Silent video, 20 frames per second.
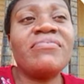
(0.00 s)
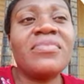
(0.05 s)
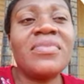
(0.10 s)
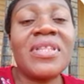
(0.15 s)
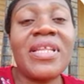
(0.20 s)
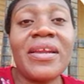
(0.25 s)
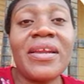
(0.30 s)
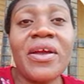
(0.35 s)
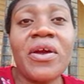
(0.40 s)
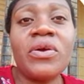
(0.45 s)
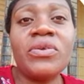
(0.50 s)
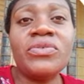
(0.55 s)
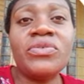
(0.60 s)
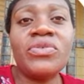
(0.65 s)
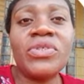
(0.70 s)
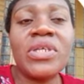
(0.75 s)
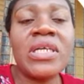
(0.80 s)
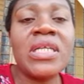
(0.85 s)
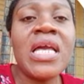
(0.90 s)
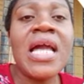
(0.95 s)

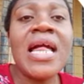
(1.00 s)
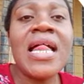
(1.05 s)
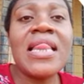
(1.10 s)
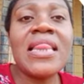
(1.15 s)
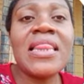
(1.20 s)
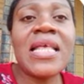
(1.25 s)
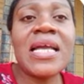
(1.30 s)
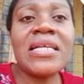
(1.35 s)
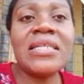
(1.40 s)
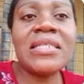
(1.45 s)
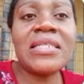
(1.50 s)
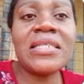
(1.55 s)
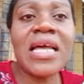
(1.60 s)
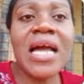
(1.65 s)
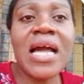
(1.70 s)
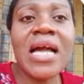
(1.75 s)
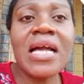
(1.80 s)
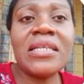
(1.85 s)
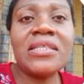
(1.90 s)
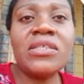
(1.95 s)
300. Then
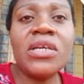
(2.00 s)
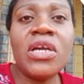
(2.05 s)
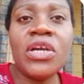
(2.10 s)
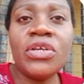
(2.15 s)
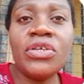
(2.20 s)
sand,